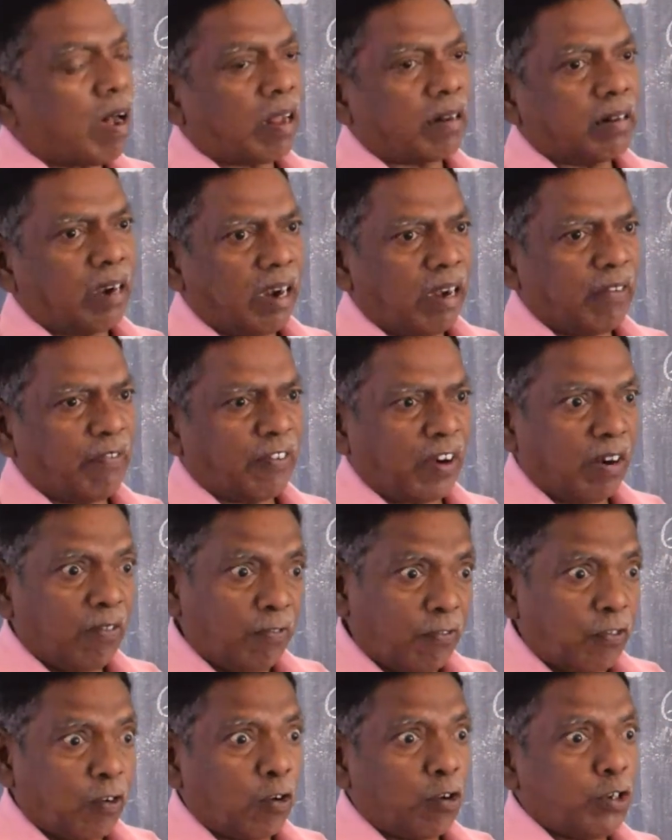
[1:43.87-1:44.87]
or the
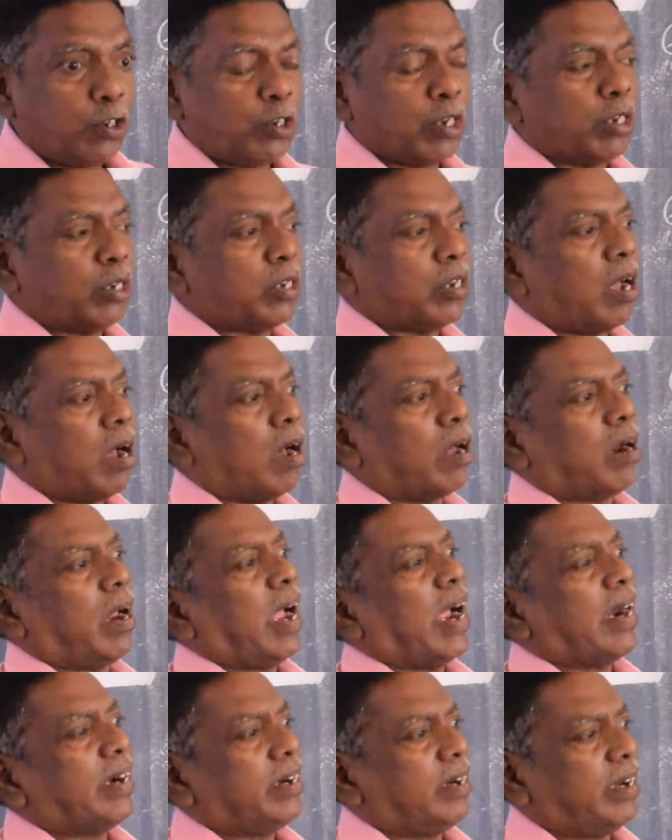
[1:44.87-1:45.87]
different forces
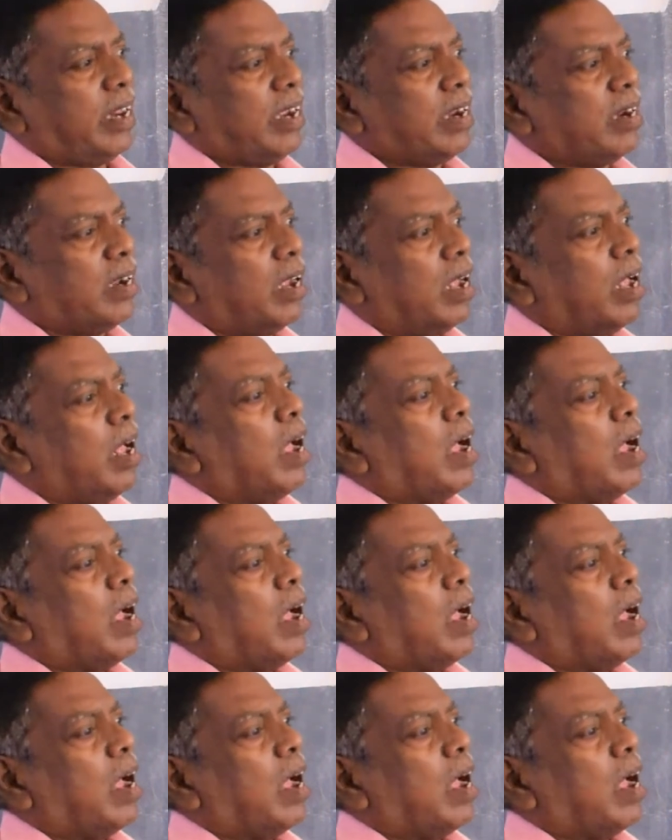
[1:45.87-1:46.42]
are acting,